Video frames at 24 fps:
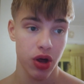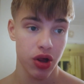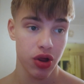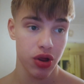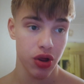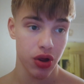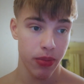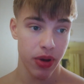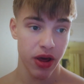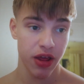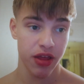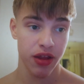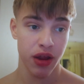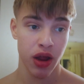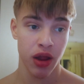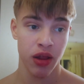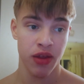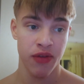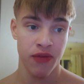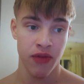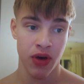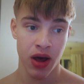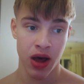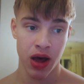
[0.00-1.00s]
question, best
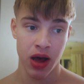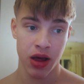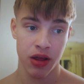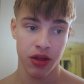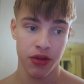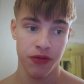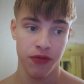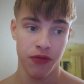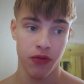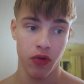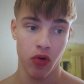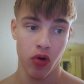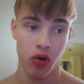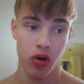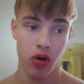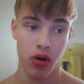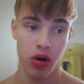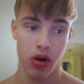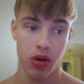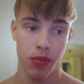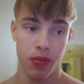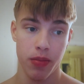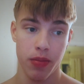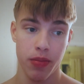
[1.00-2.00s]
advice
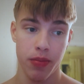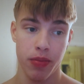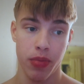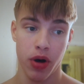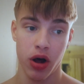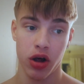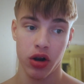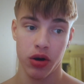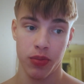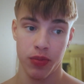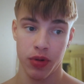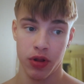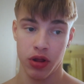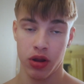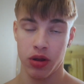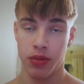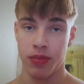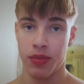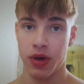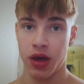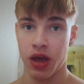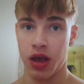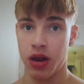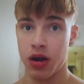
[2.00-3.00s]
for
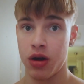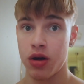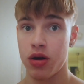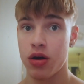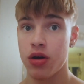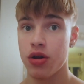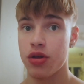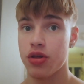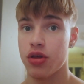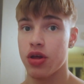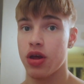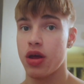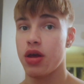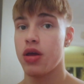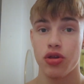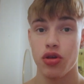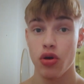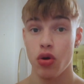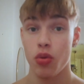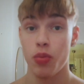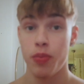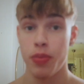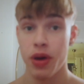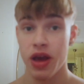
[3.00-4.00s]
bodybuilding beginners.
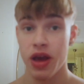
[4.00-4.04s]
So